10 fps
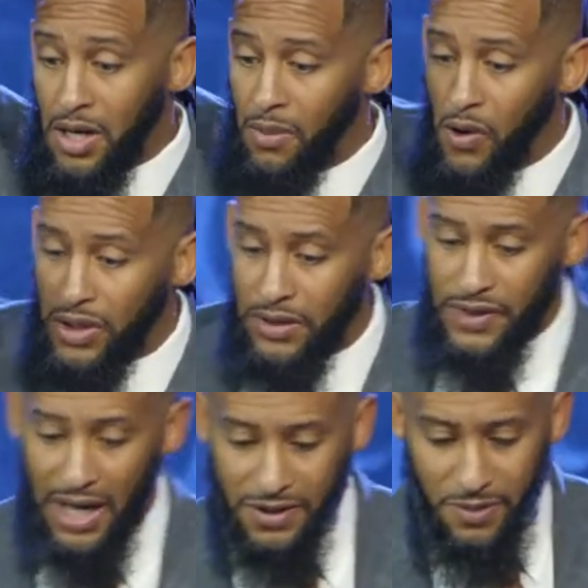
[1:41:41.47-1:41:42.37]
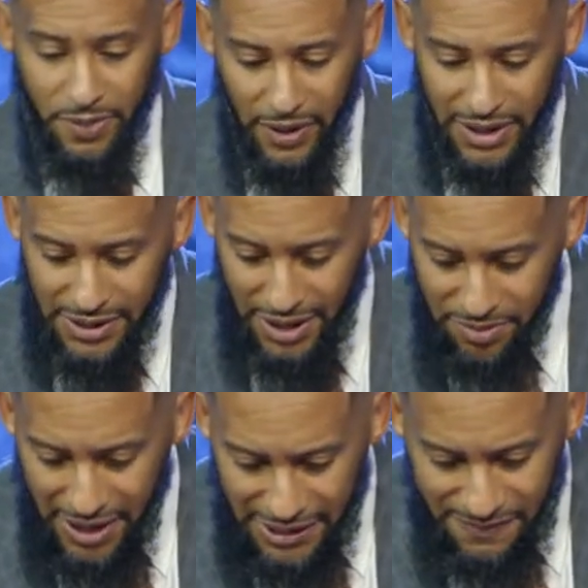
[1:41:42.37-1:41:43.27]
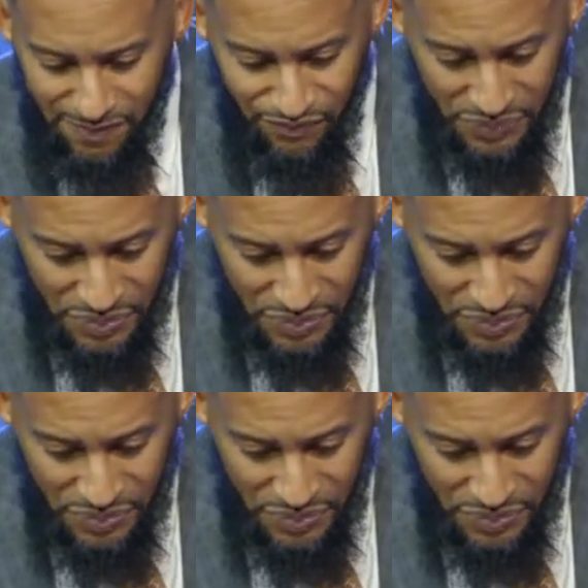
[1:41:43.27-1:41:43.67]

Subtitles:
Come on, give y'all some praise. Amen.